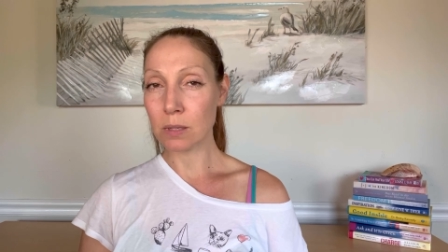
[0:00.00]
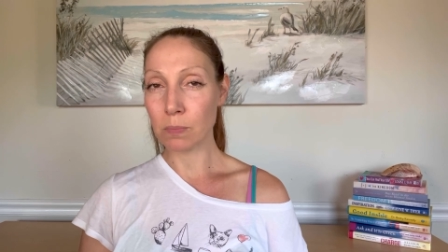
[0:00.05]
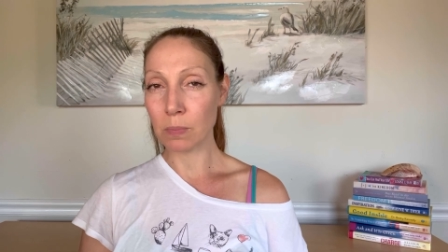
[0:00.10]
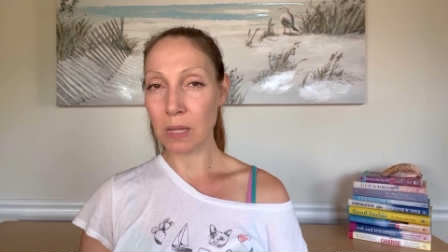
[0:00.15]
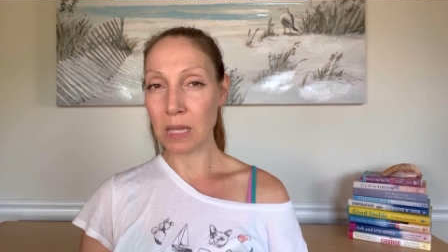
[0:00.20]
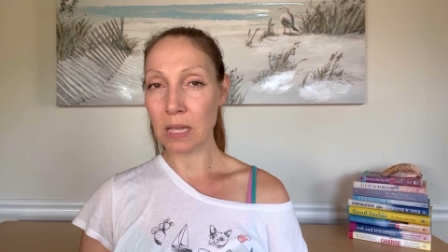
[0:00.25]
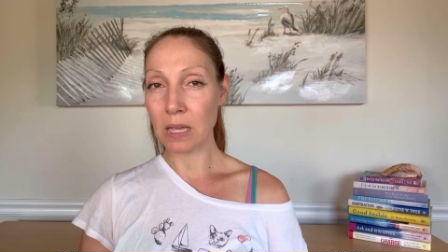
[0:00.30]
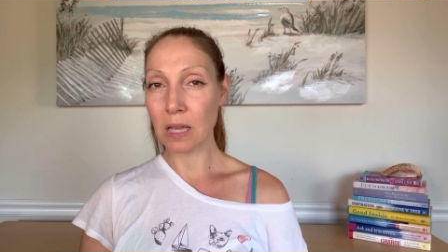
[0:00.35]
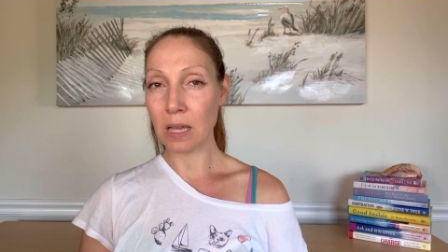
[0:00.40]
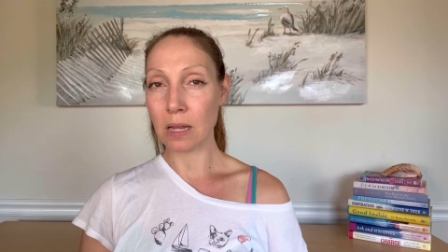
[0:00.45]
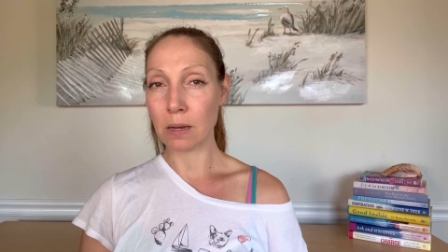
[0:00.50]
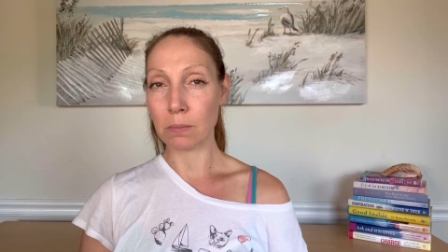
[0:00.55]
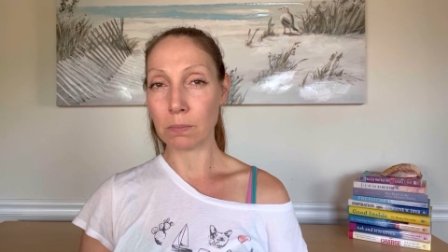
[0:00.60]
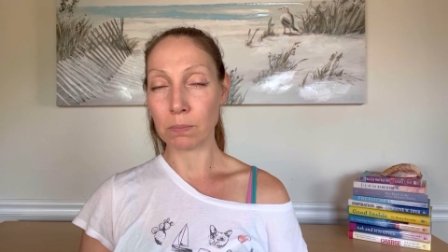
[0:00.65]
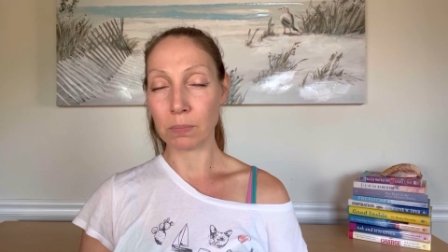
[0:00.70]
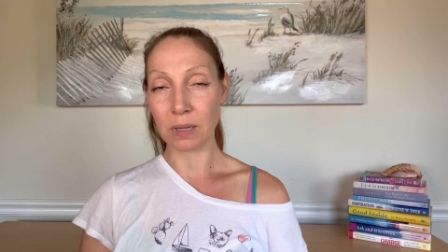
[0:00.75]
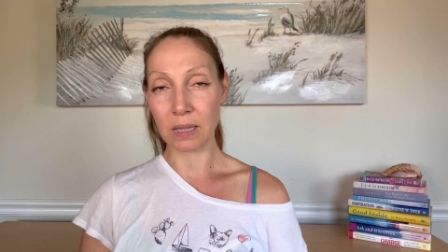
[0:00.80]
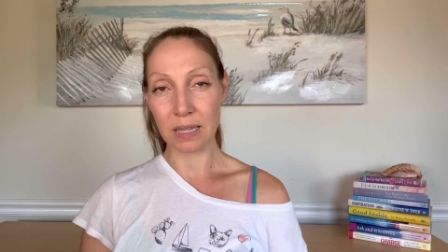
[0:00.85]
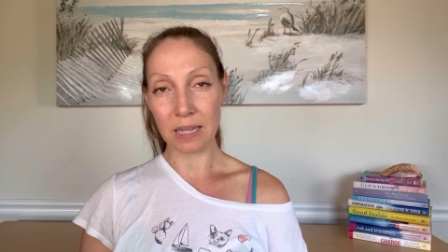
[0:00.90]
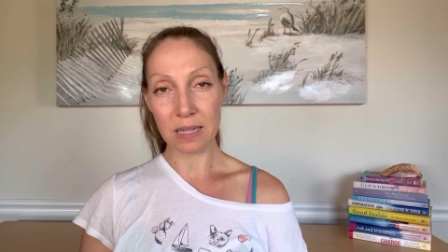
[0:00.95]
be in
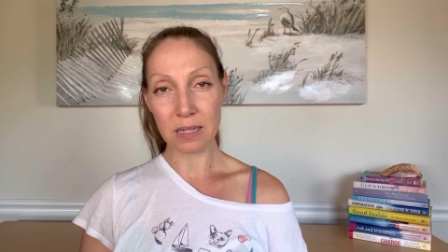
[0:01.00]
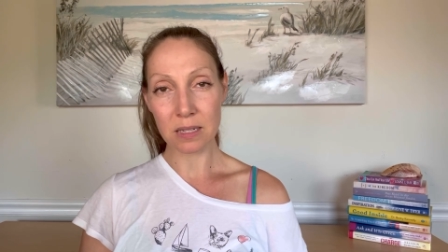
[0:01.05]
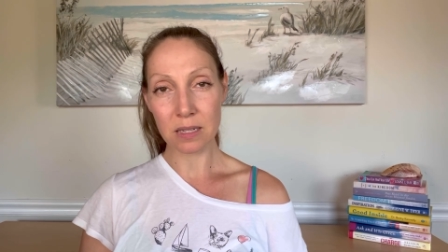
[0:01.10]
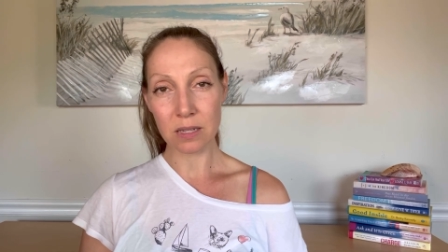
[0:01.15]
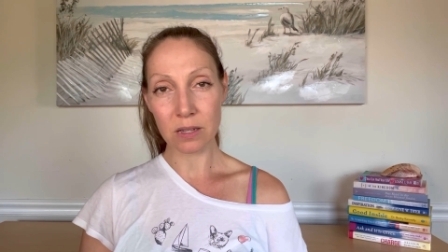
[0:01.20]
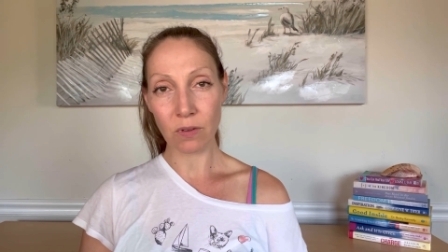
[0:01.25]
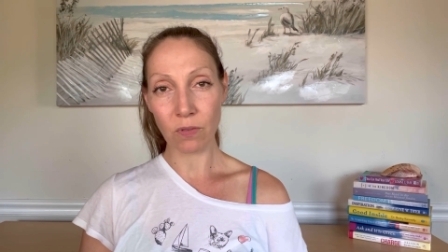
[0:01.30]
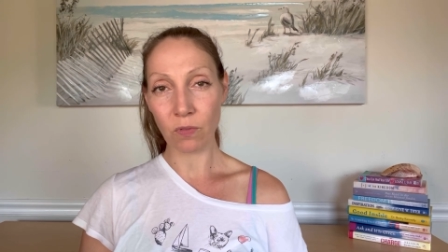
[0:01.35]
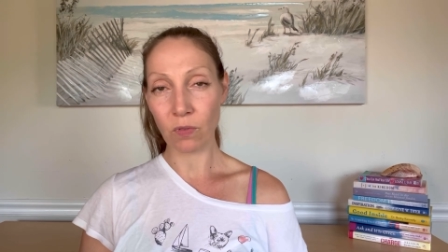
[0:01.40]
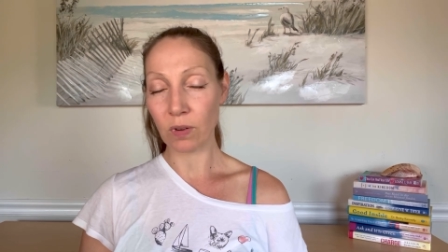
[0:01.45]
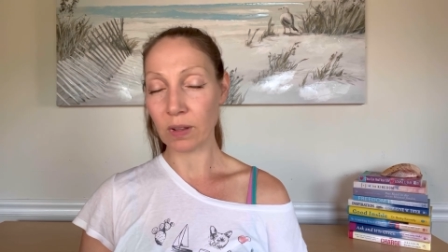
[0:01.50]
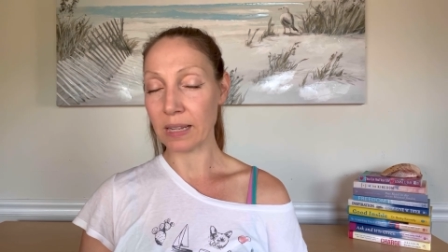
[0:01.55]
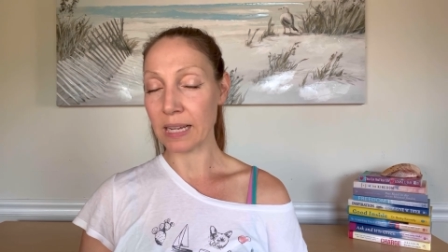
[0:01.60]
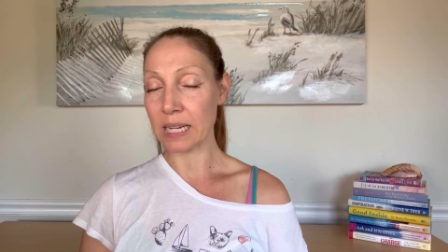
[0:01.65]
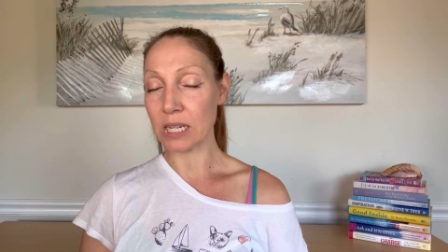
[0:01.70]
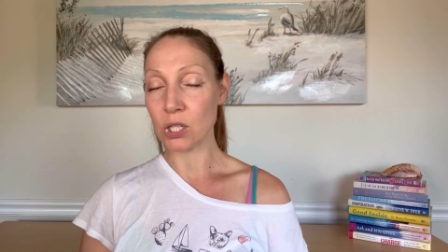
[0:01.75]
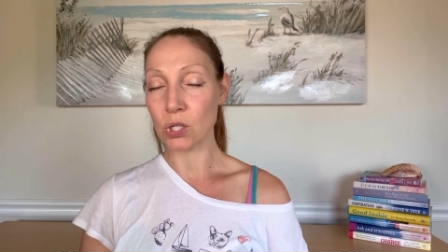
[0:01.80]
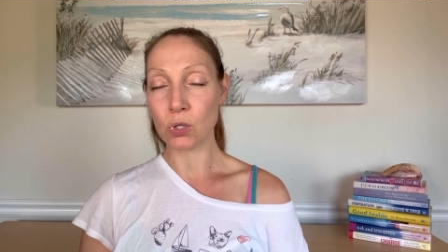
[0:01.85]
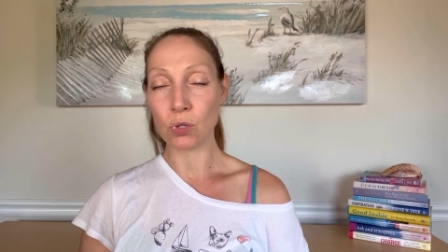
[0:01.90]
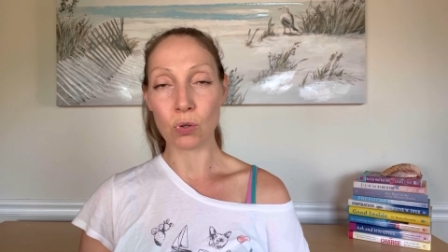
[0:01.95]
bliss for
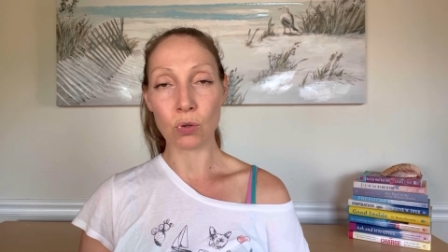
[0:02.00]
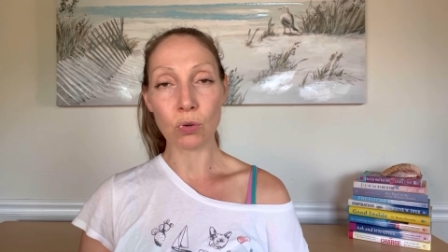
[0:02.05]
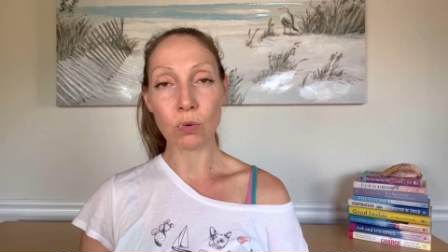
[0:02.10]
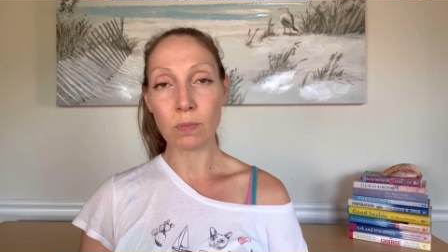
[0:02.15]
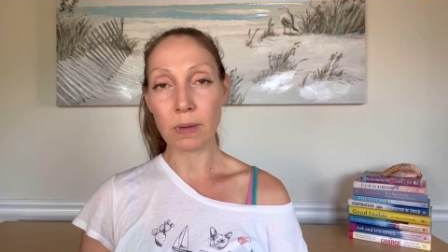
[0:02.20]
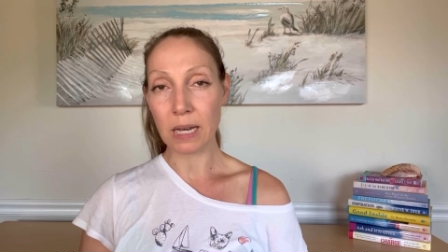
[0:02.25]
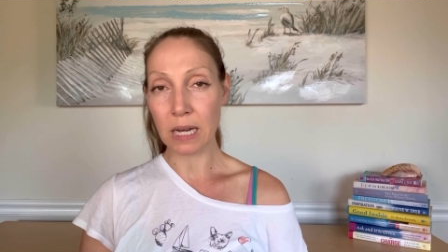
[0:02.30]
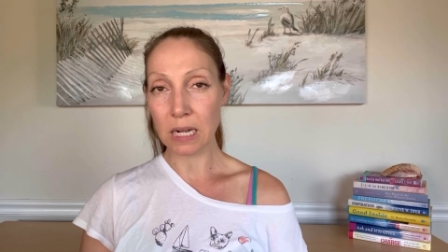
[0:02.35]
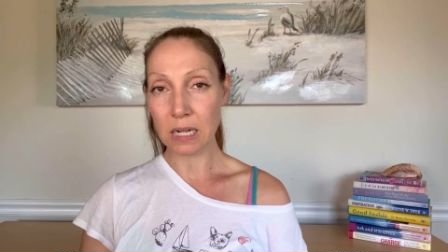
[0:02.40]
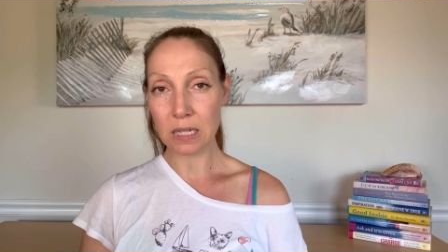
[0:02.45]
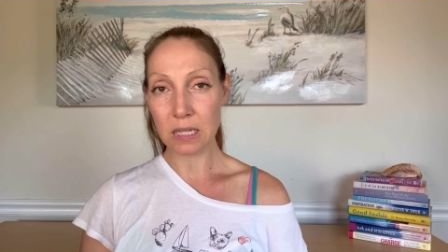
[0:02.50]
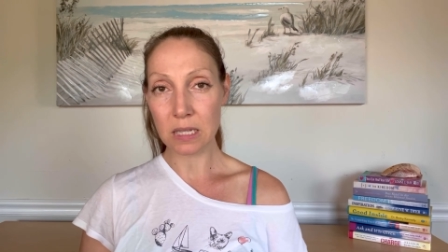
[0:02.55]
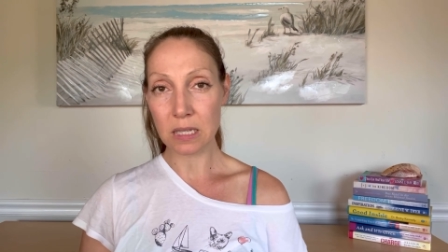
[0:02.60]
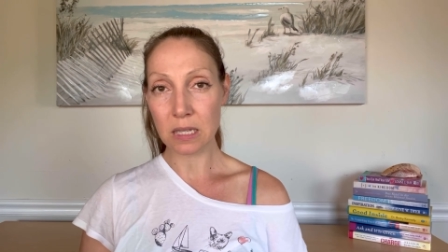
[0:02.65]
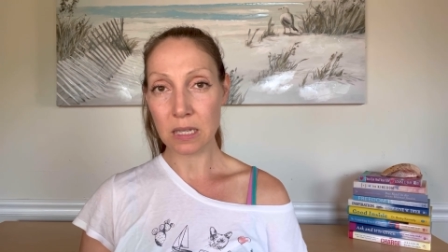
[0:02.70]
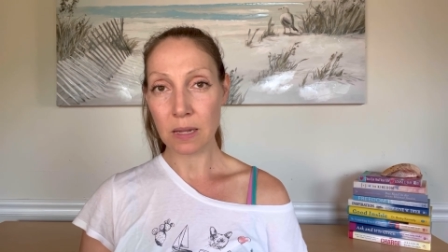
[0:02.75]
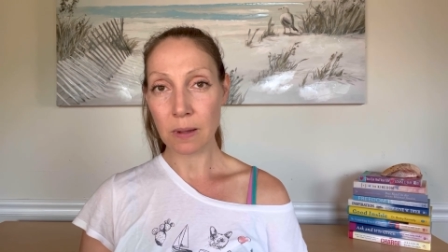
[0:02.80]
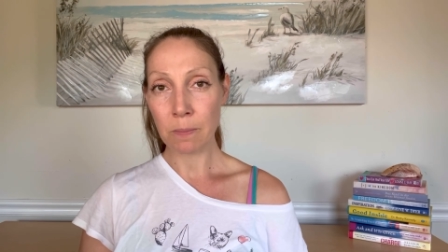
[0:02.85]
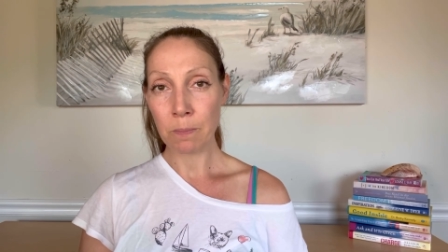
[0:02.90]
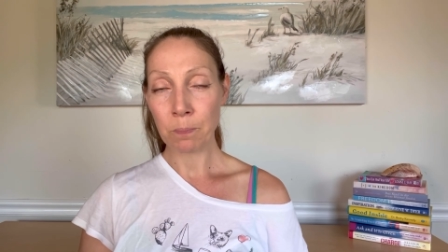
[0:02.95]
like 2 minutes?